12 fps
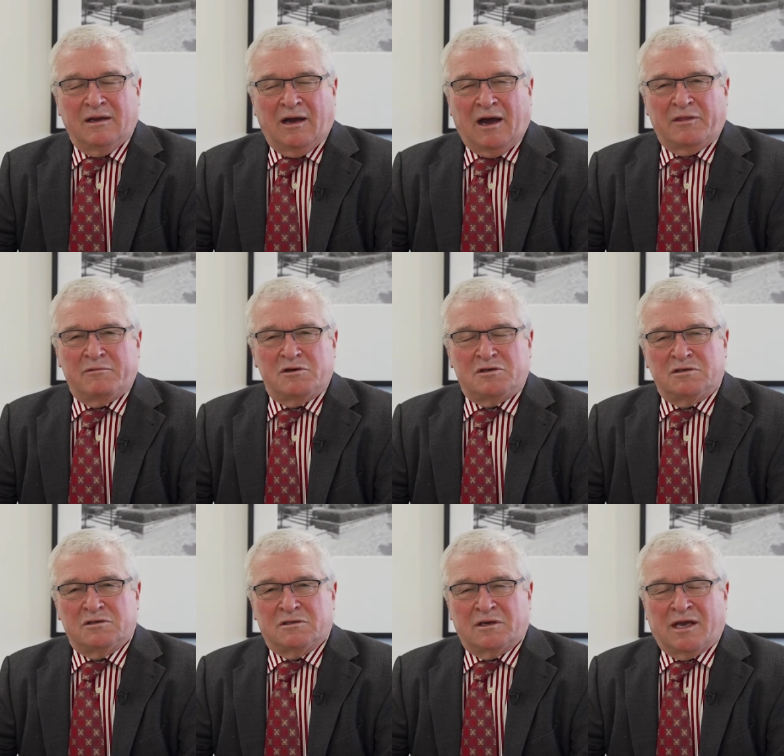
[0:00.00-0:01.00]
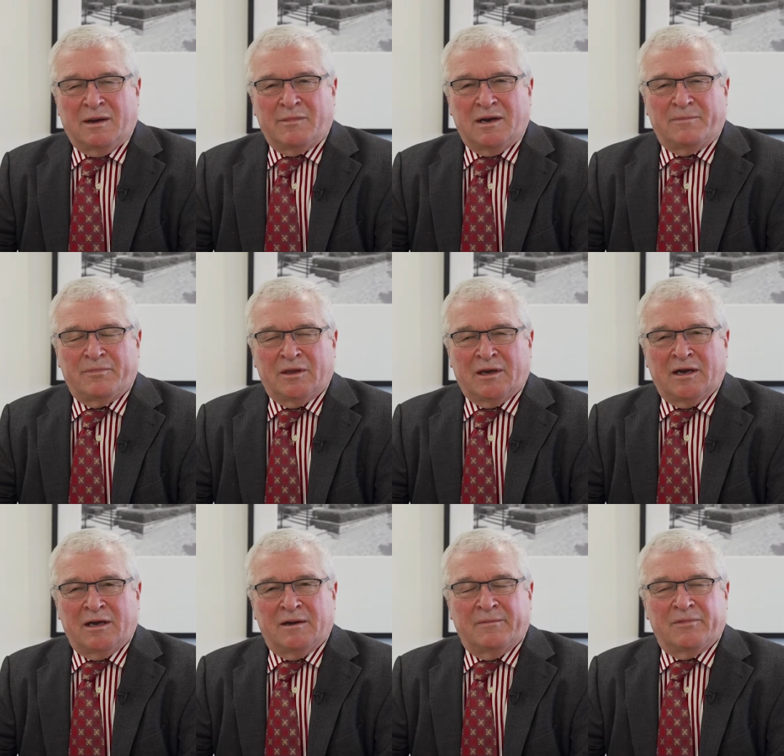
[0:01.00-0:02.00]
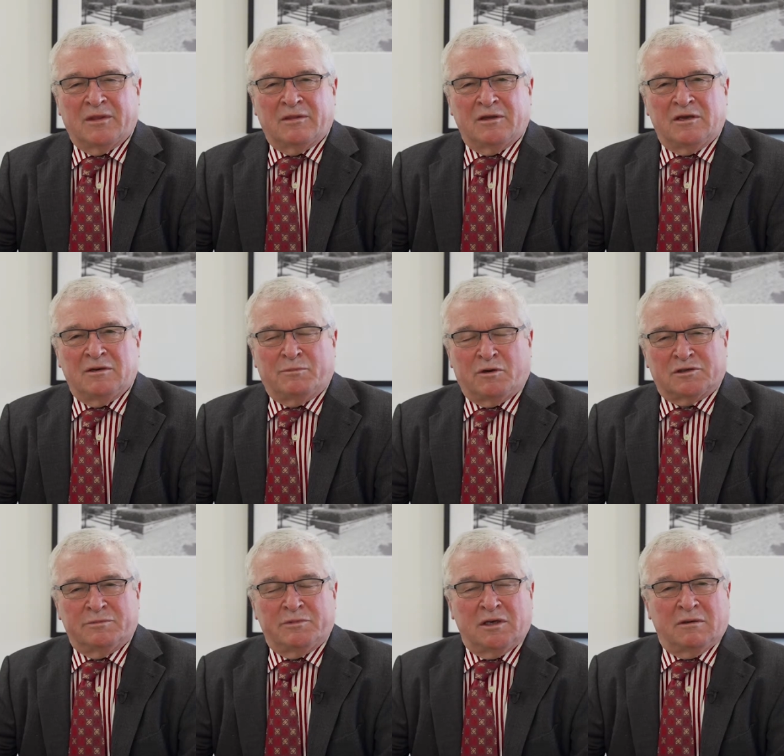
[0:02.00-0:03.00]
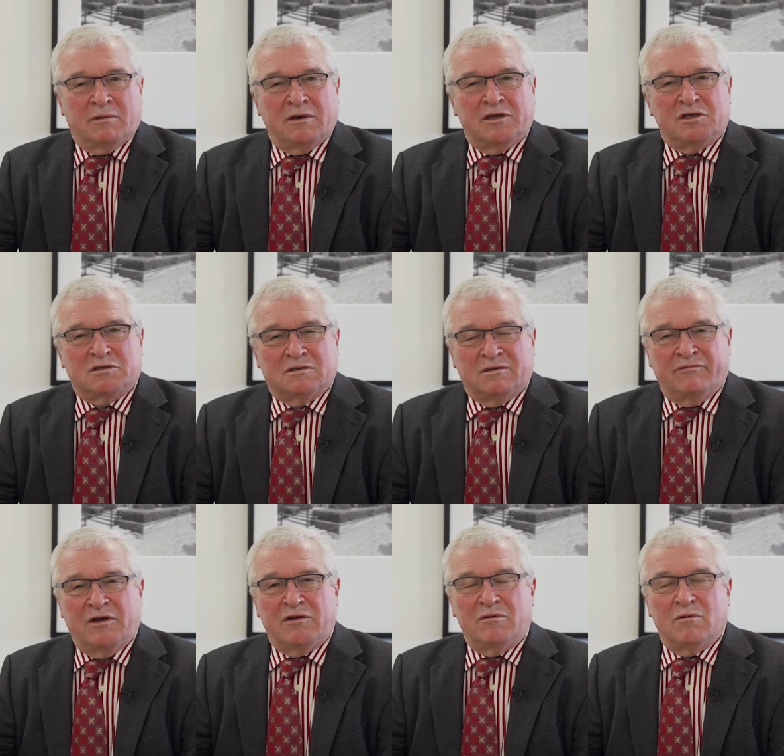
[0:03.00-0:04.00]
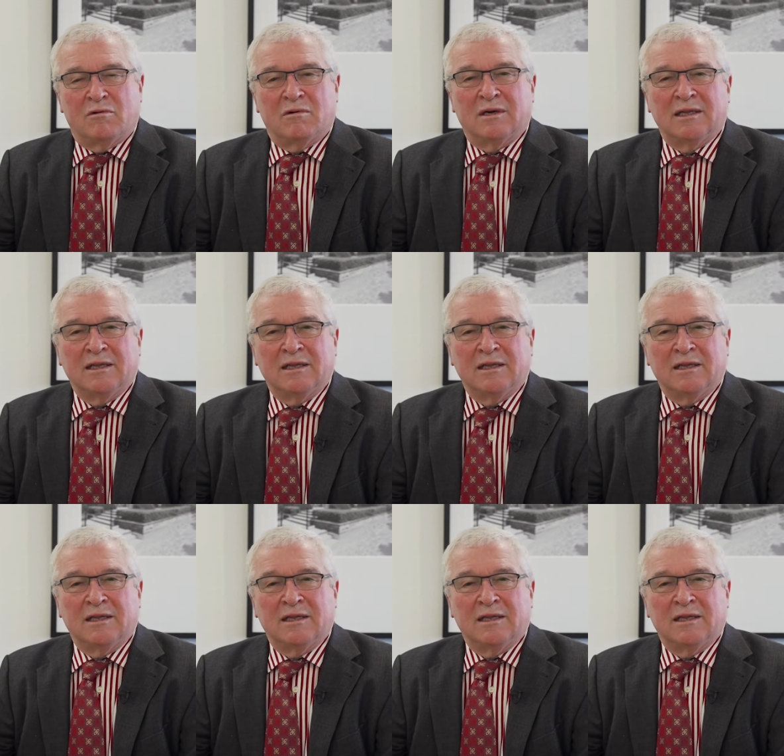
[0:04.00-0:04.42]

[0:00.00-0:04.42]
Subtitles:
Other issues that come up are the deposit being released to the vendor